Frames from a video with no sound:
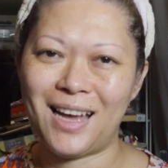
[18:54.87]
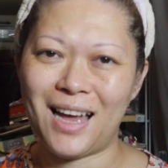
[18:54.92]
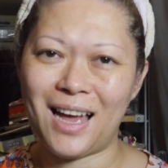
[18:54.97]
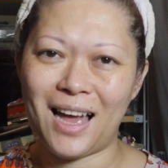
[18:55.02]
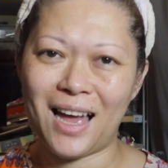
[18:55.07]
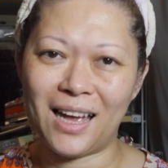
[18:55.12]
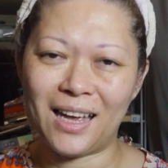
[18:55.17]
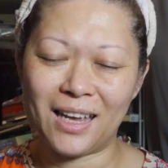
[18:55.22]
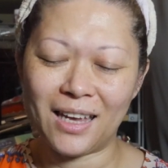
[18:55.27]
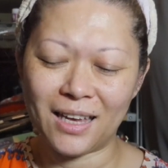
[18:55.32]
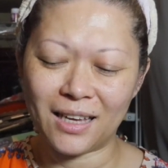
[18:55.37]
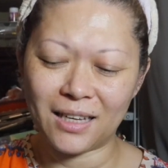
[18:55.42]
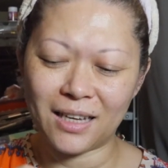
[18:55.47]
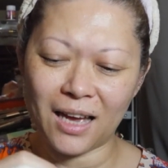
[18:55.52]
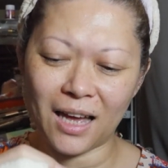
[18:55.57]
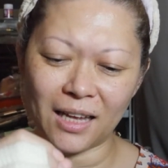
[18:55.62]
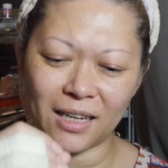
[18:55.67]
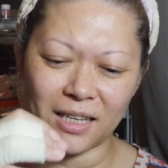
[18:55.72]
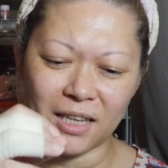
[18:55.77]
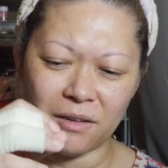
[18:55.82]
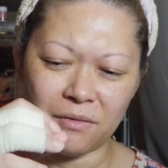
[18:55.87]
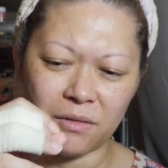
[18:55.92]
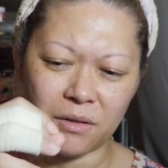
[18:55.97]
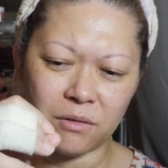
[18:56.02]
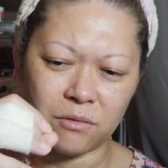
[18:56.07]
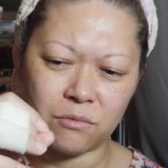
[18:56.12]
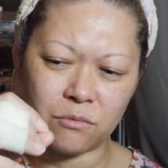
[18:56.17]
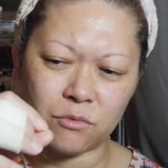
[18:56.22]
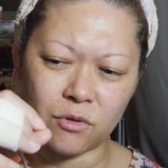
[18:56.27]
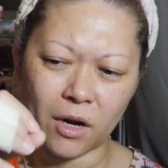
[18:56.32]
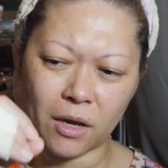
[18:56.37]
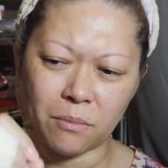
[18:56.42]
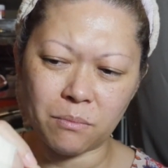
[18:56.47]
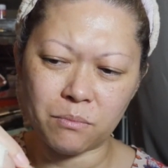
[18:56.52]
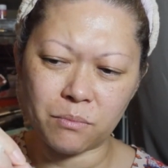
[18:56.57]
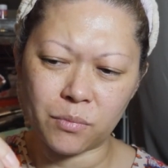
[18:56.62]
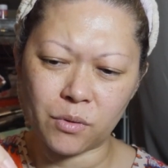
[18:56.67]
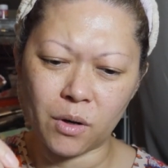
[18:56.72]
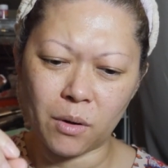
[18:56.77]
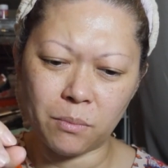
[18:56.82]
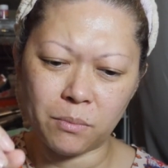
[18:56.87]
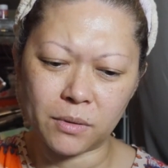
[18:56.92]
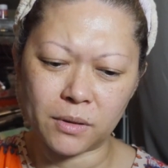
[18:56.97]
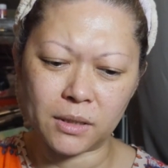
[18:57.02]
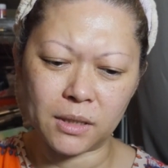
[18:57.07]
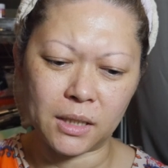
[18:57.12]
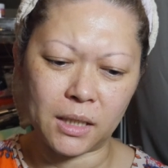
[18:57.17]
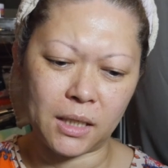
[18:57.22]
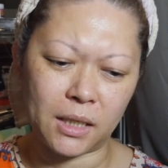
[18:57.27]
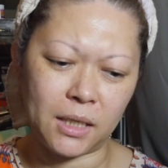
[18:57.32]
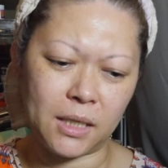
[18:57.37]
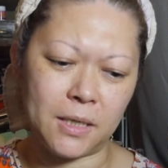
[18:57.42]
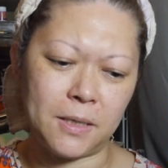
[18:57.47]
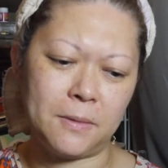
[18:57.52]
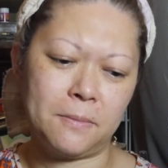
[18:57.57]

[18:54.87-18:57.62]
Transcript: I can't even write properly.